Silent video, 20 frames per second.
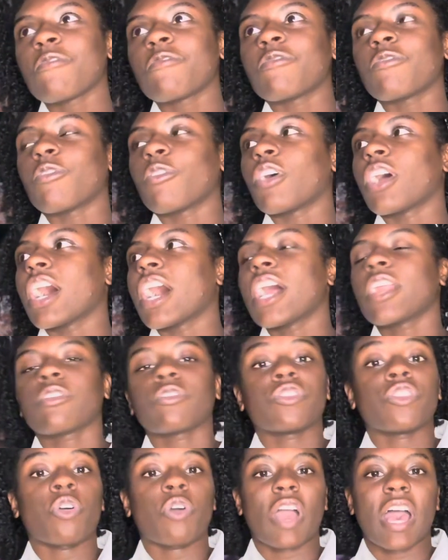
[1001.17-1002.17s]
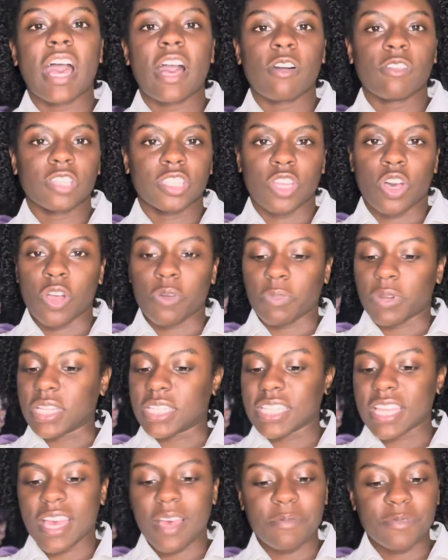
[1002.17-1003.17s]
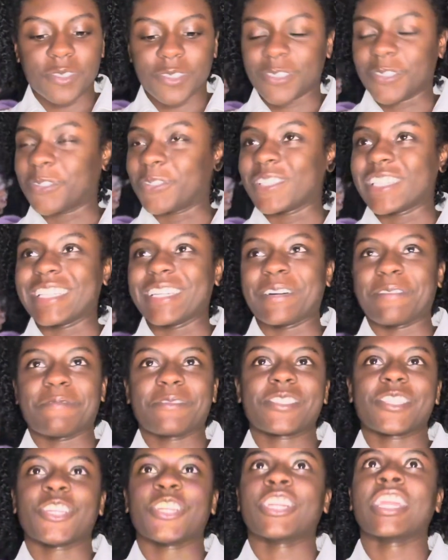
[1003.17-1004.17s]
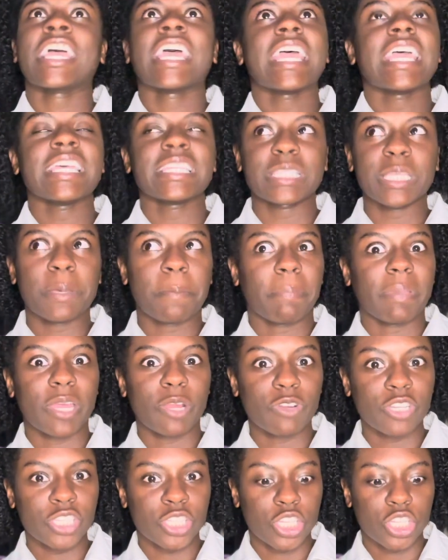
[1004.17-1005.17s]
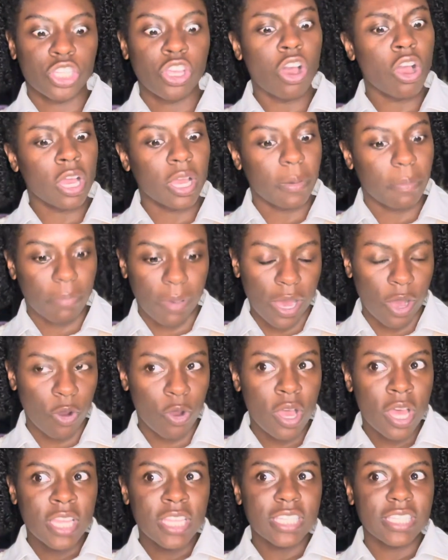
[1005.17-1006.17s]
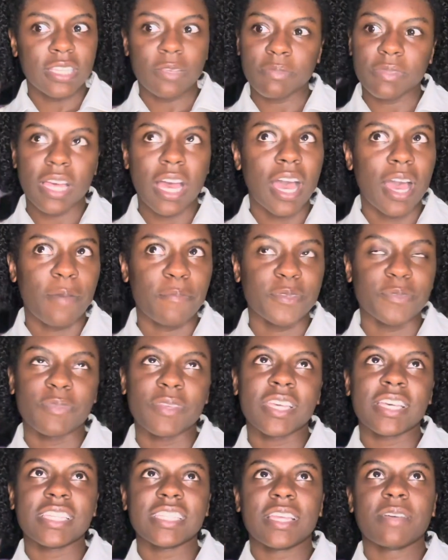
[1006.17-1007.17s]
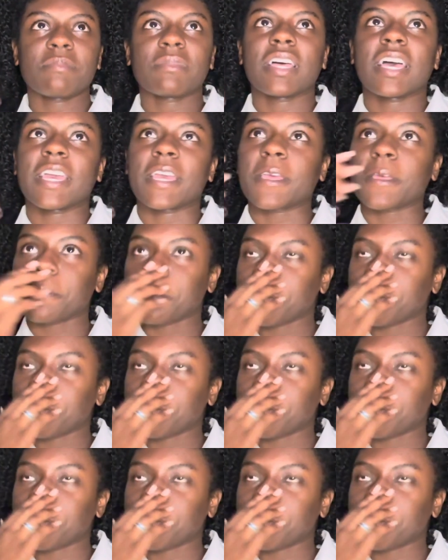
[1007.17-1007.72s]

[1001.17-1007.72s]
for I don't know how long, but it's absolutely absurd. It's embarrassed to talk about sometimes, because I'm like,